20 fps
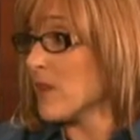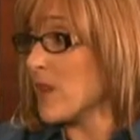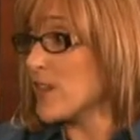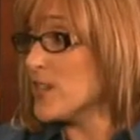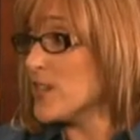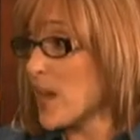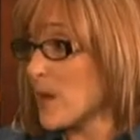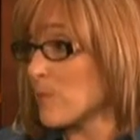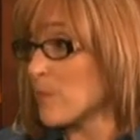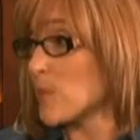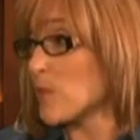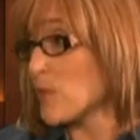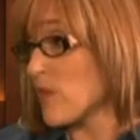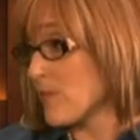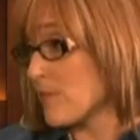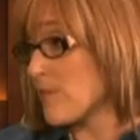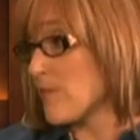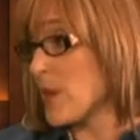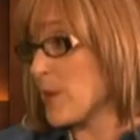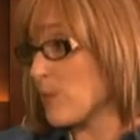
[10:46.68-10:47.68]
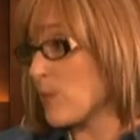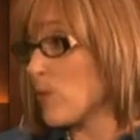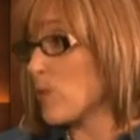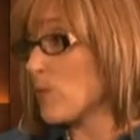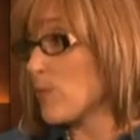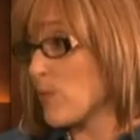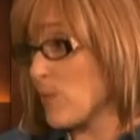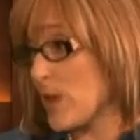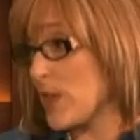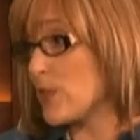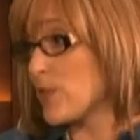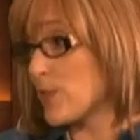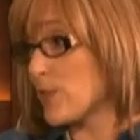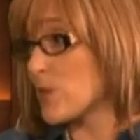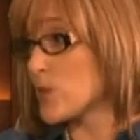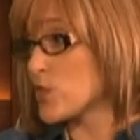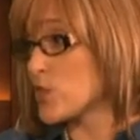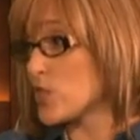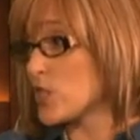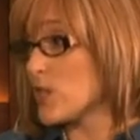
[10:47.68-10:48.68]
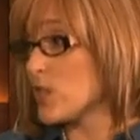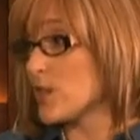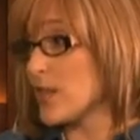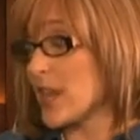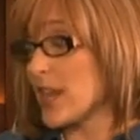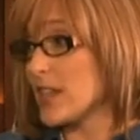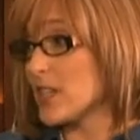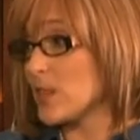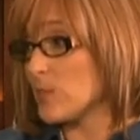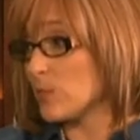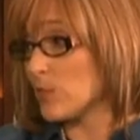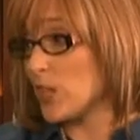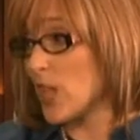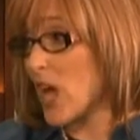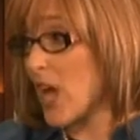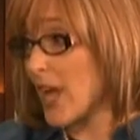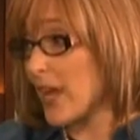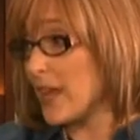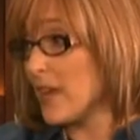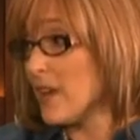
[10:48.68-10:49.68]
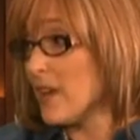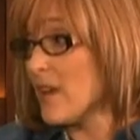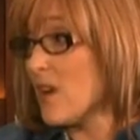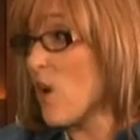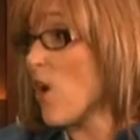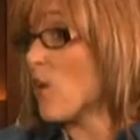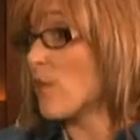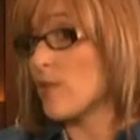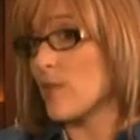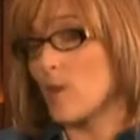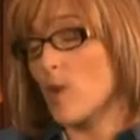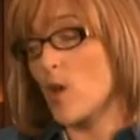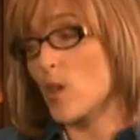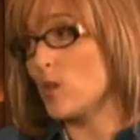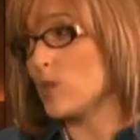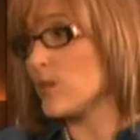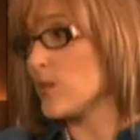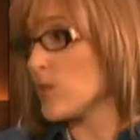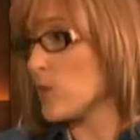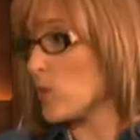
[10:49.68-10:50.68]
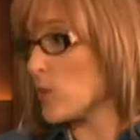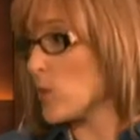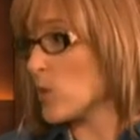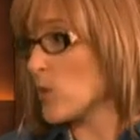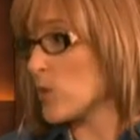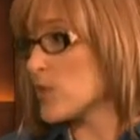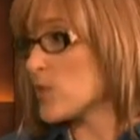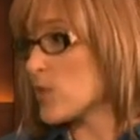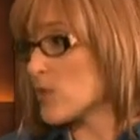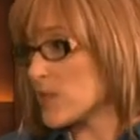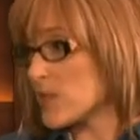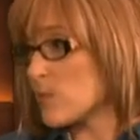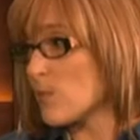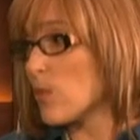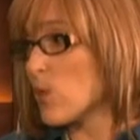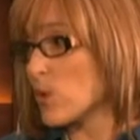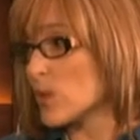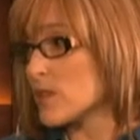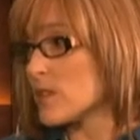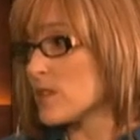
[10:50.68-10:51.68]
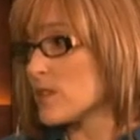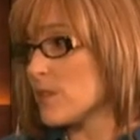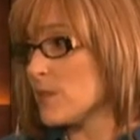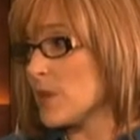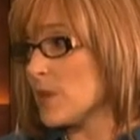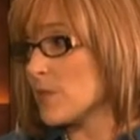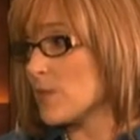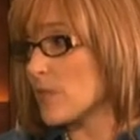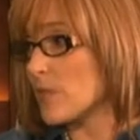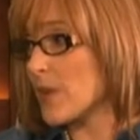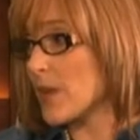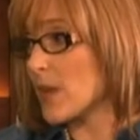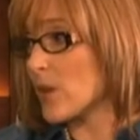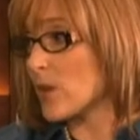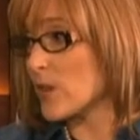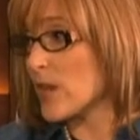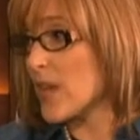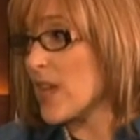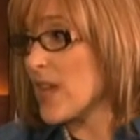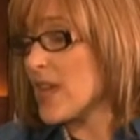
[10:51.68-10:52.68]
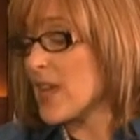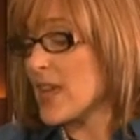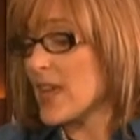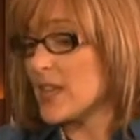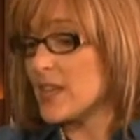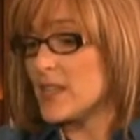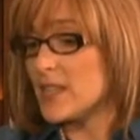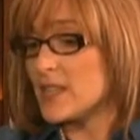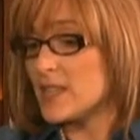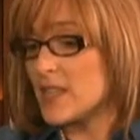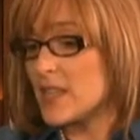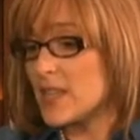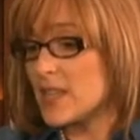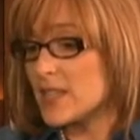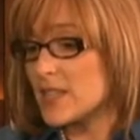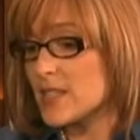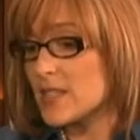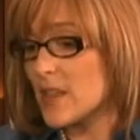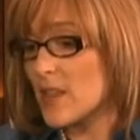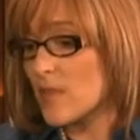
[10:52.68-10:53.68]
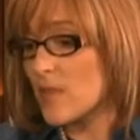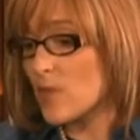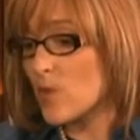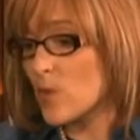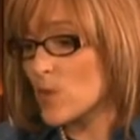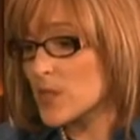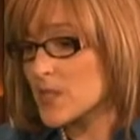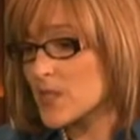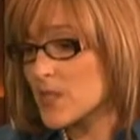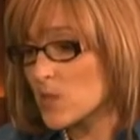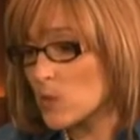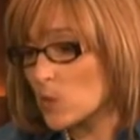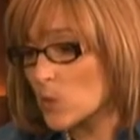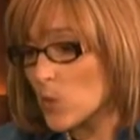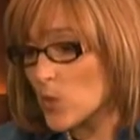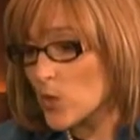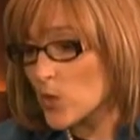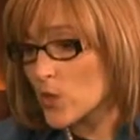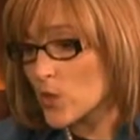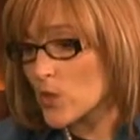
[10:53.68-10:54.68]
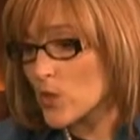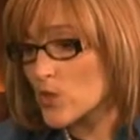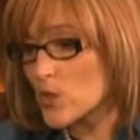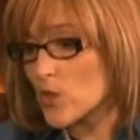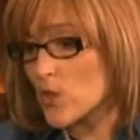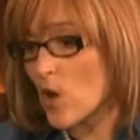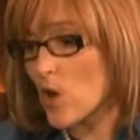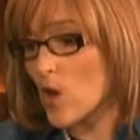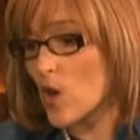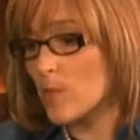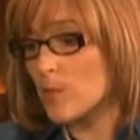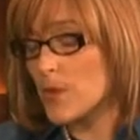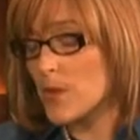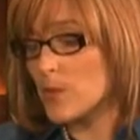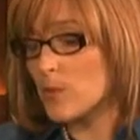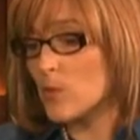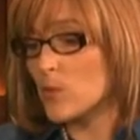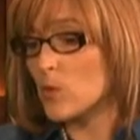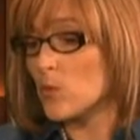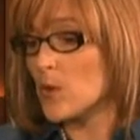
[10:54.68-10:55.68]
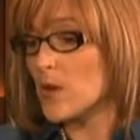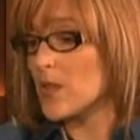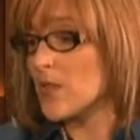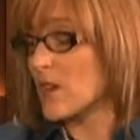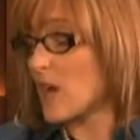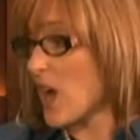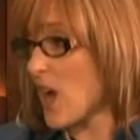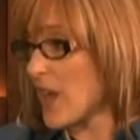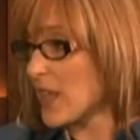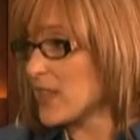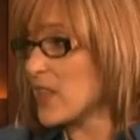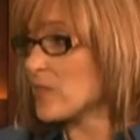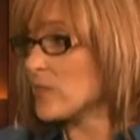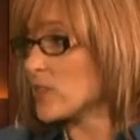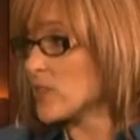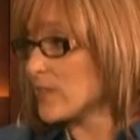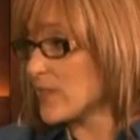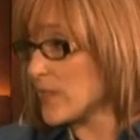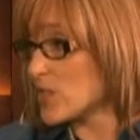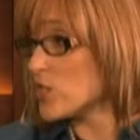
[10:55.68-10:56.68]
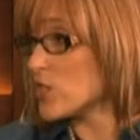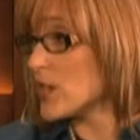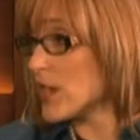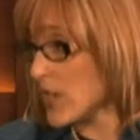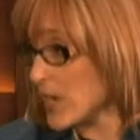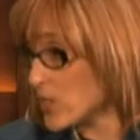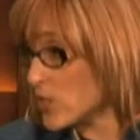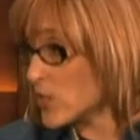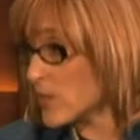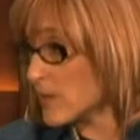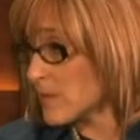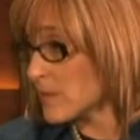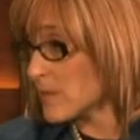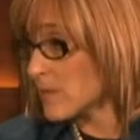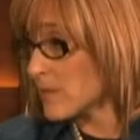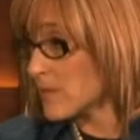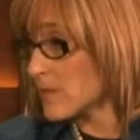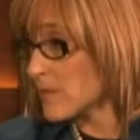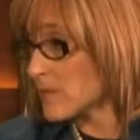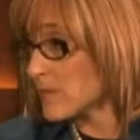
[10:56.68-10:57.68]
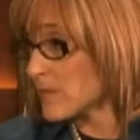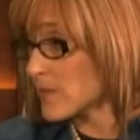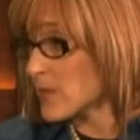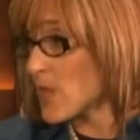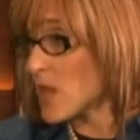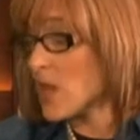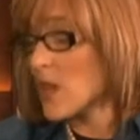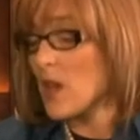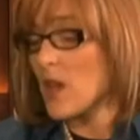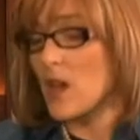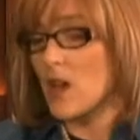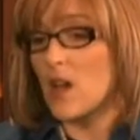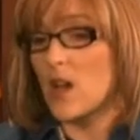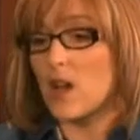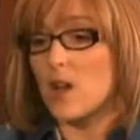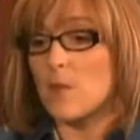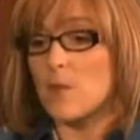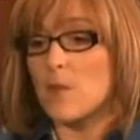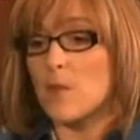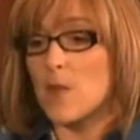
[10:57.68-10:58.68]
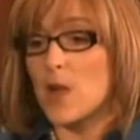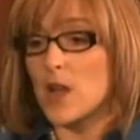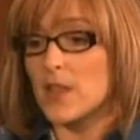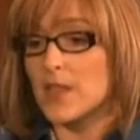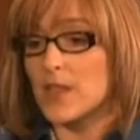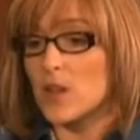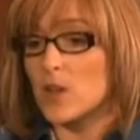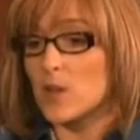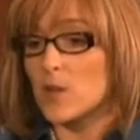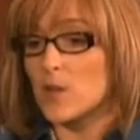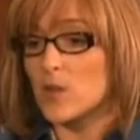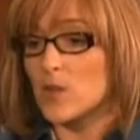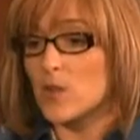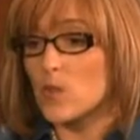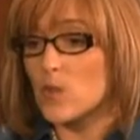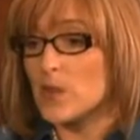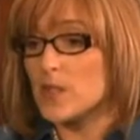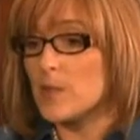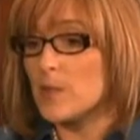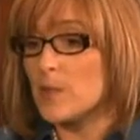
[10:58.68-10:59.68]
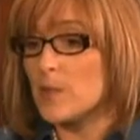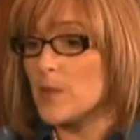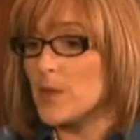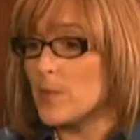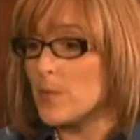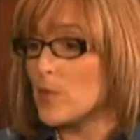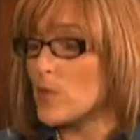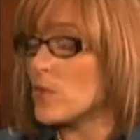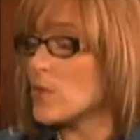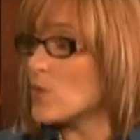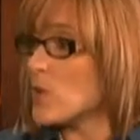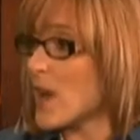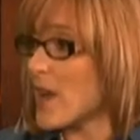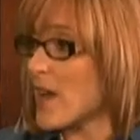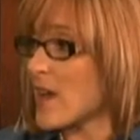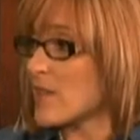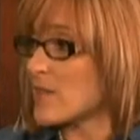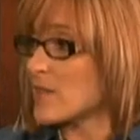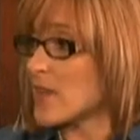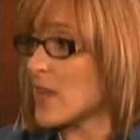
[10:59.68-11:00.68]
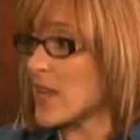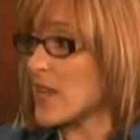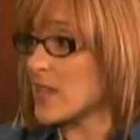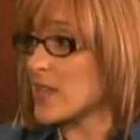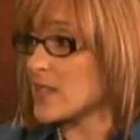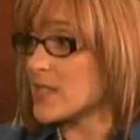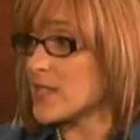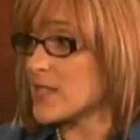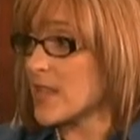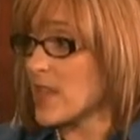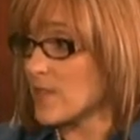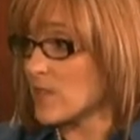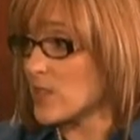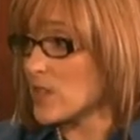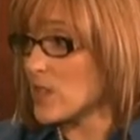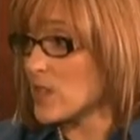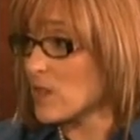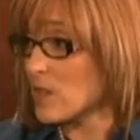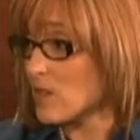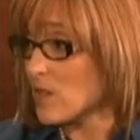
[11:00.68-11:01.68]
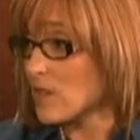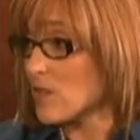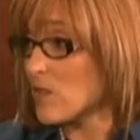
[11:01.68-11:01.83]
a number of people in the first year that can apply from all over the world. So it's important to be prepared. It is foreign skilled workers are people with a high level of education. They are going to be people who have a 7